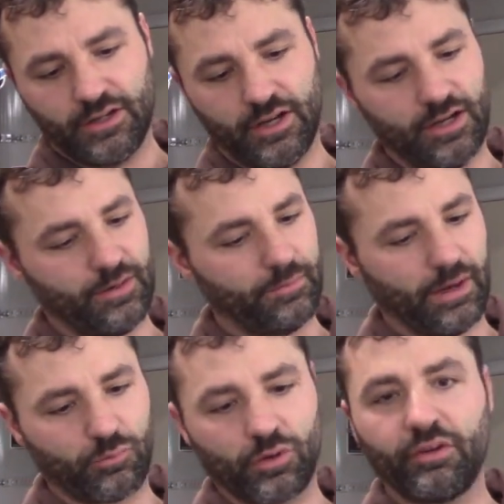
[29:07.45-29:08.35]
Um,
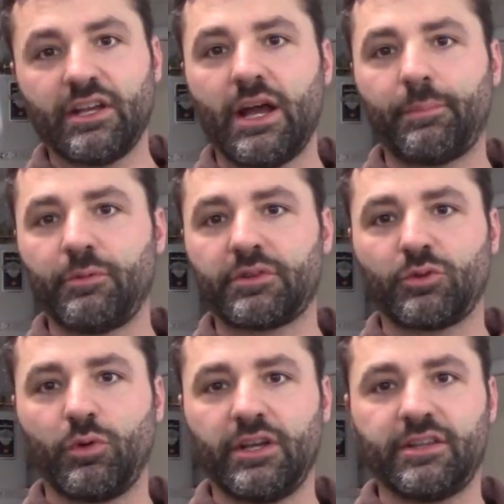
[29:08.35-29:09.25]
I'm really happy with
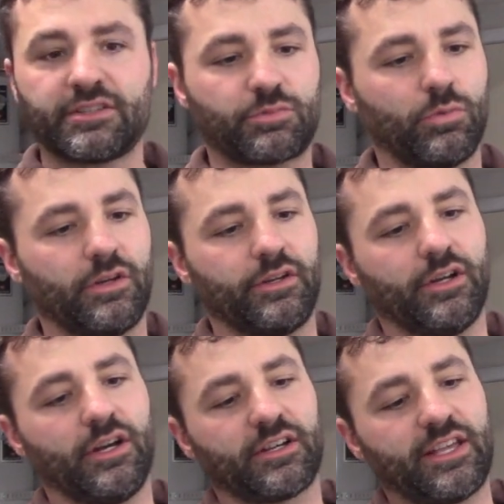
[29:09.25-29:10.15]
the way this one
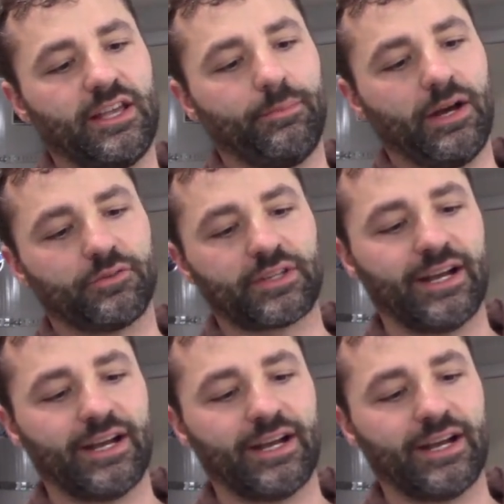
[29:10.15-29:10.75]
uh, came out.